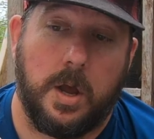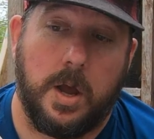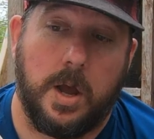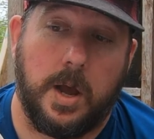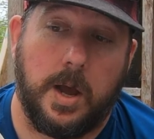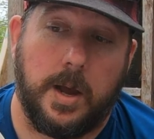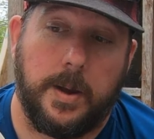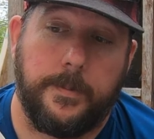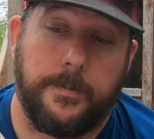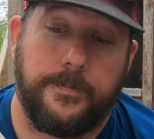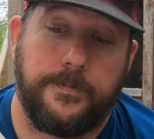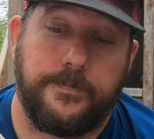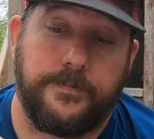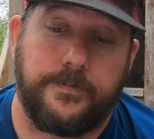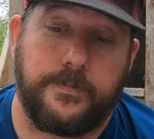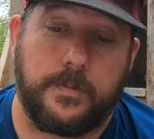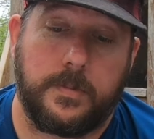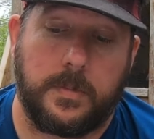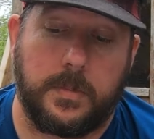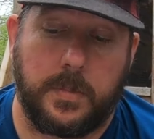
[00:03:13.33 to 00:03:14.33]
um,
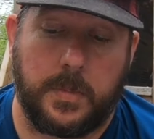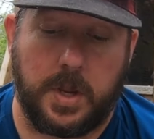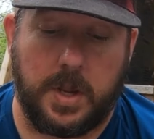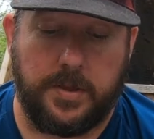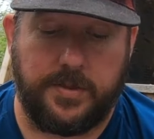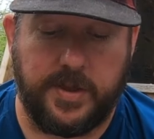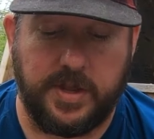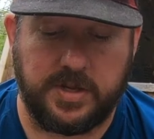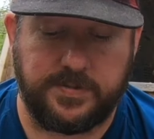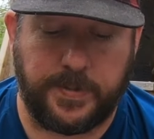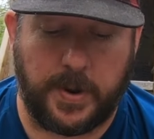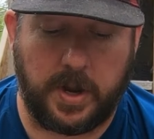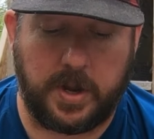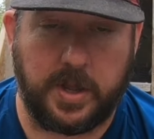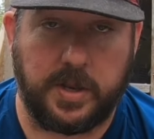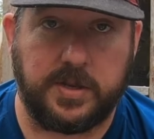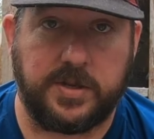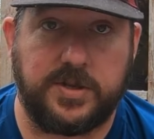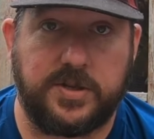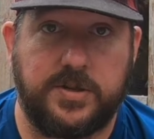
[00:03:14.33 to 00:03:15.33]
these
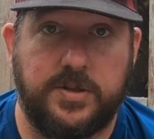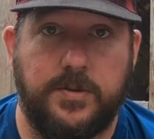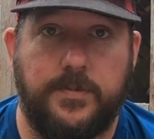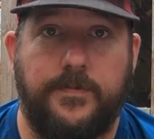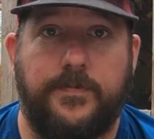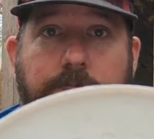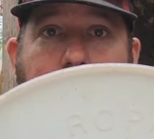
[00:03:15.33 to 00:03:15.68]
buckets